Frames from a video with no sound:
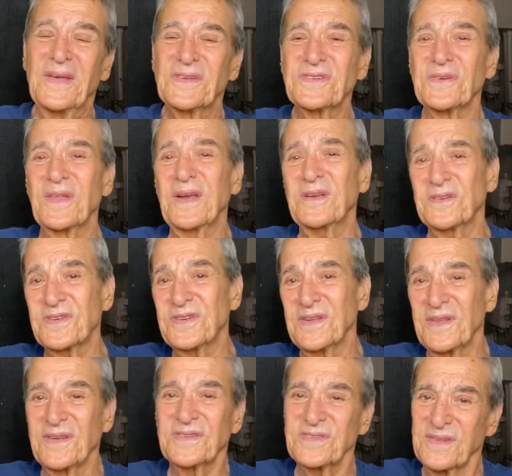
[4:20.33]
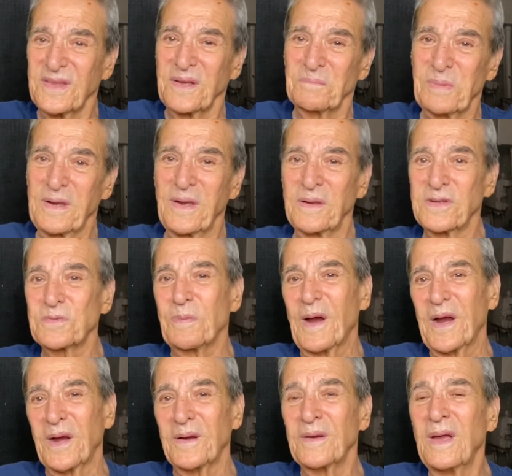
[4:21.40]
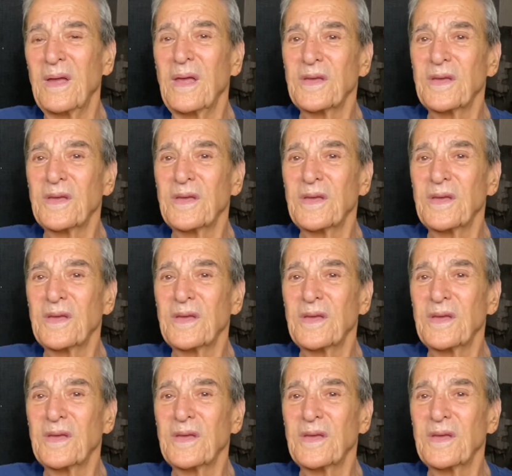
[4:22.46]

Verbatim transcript: So they can see this and then be inspired.